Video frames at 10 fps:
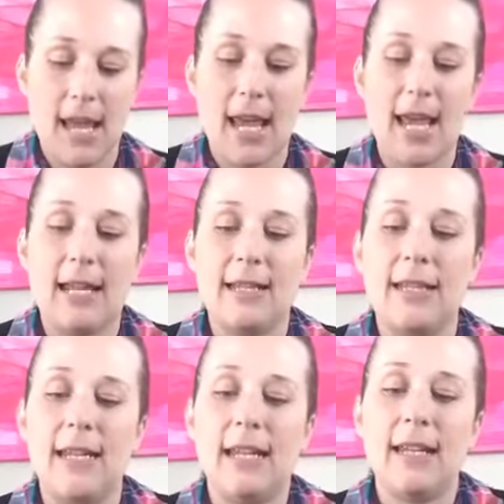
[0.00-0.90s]
and
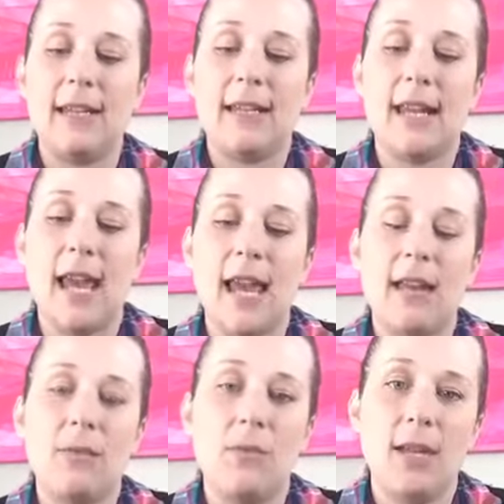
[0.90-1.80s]
seeing,
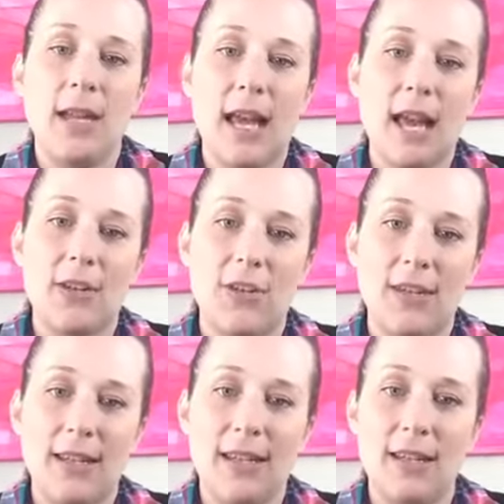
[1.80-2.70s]
can we
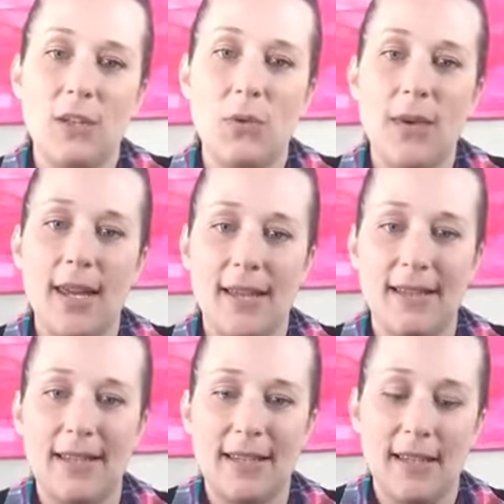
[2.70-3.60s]
actually
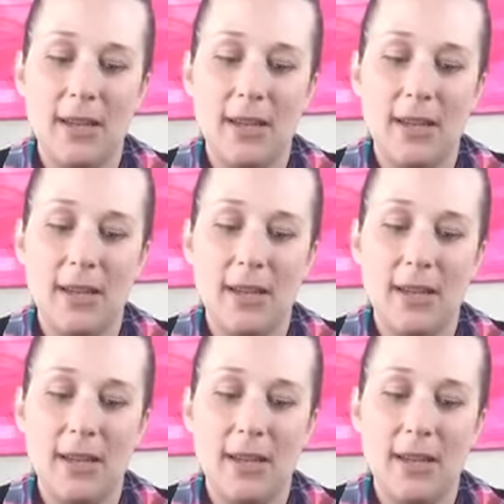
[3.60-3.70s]
twist?